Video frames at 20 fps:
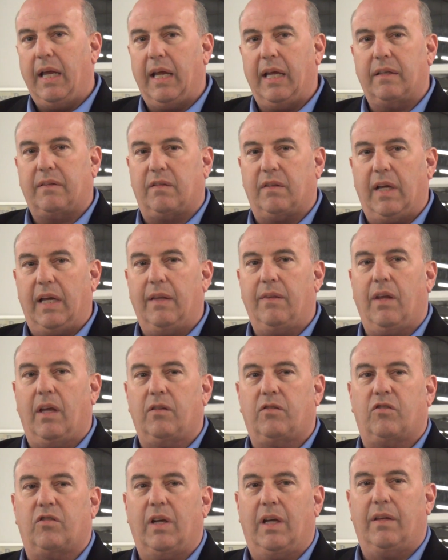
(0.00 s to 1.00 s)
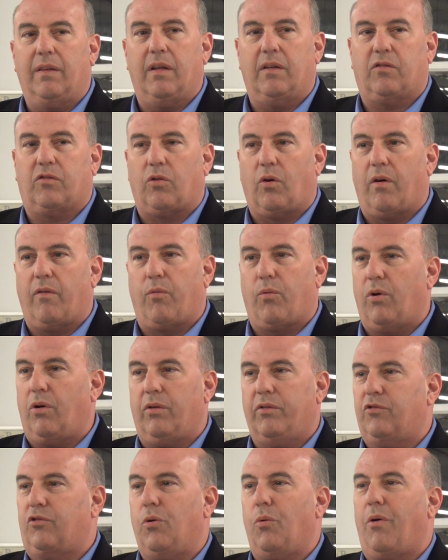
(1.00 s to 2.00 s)
It's in this sort of
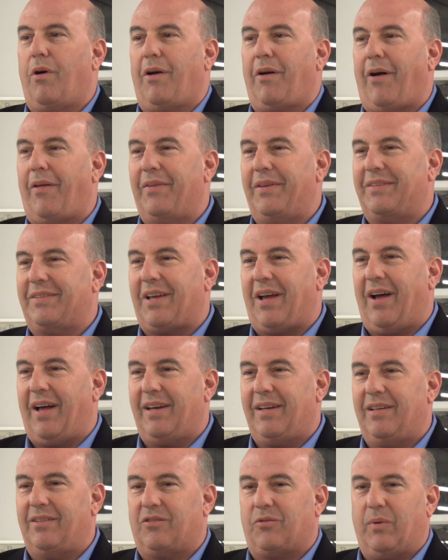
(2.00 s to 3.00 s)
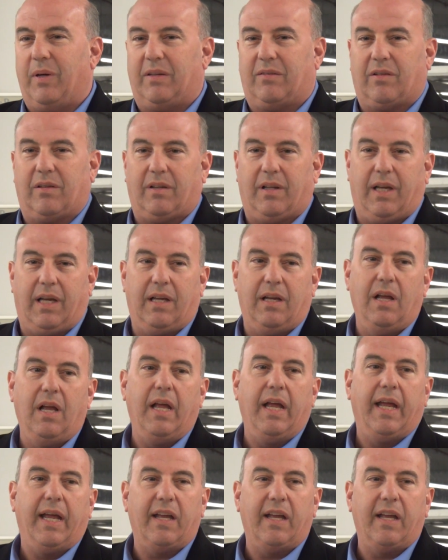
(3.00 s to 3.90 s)
world tour on all these continents recently.